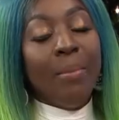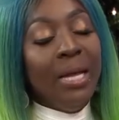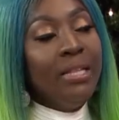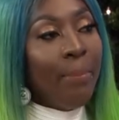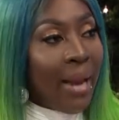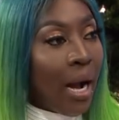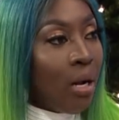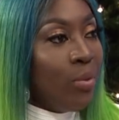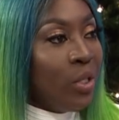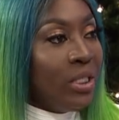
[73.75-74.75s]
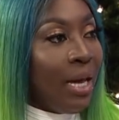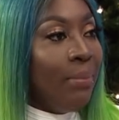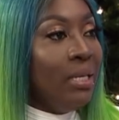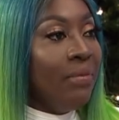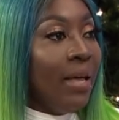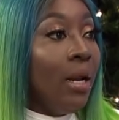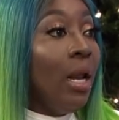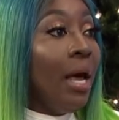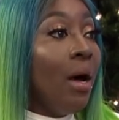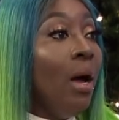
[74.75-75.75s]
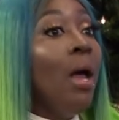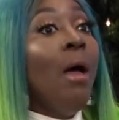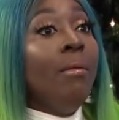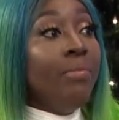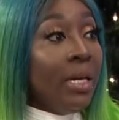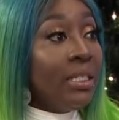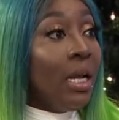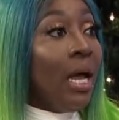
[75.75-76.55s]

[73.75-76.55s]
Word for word: um, in the black community, I believe that a lot of it's